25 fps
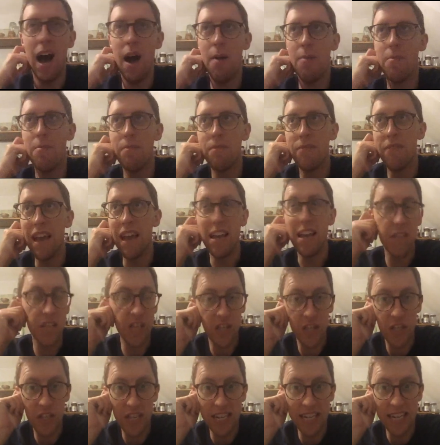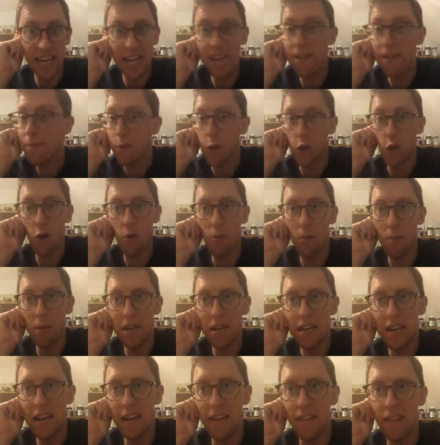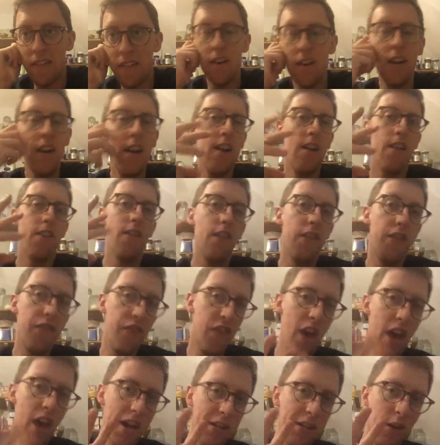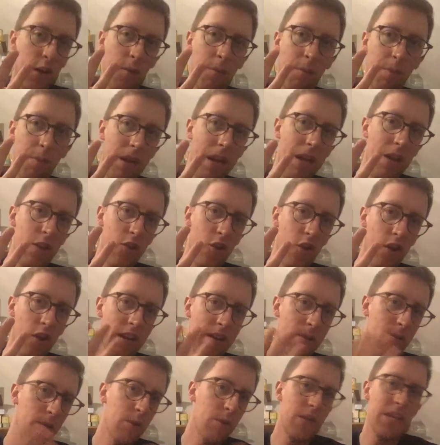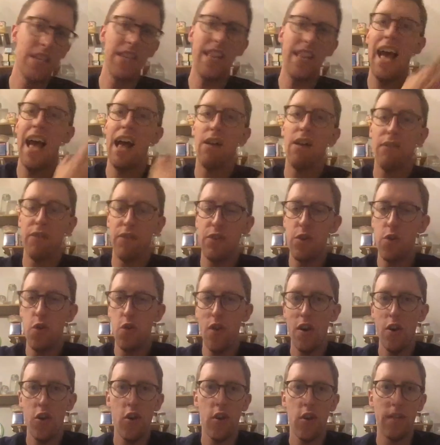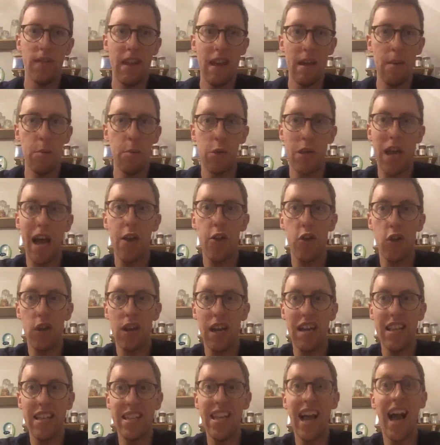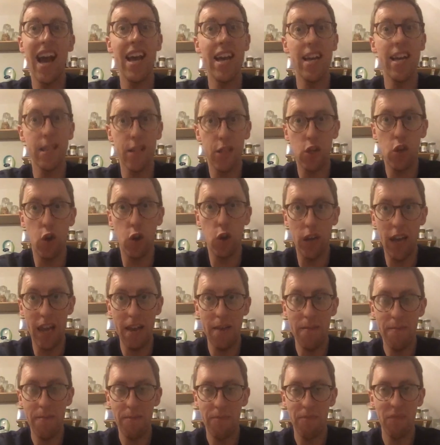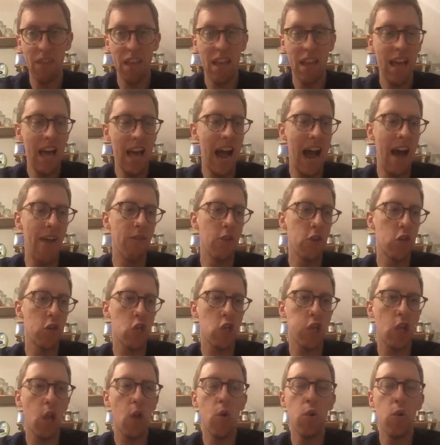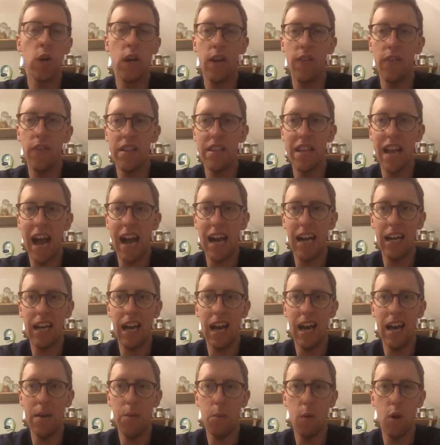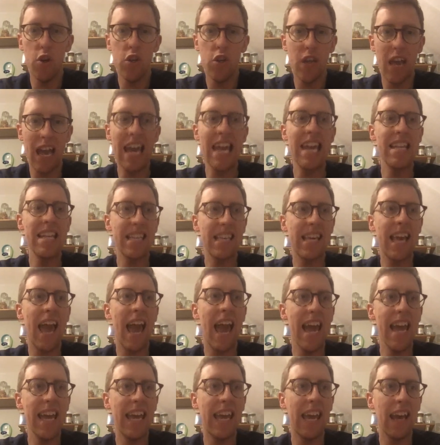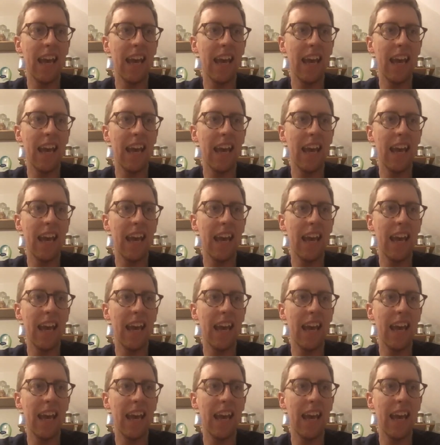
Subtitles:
They succeeded, the company didn't. The third company he joined was in the health and nutrition. It was actually a diet cookie. And the slogan, the tagline was eat cake,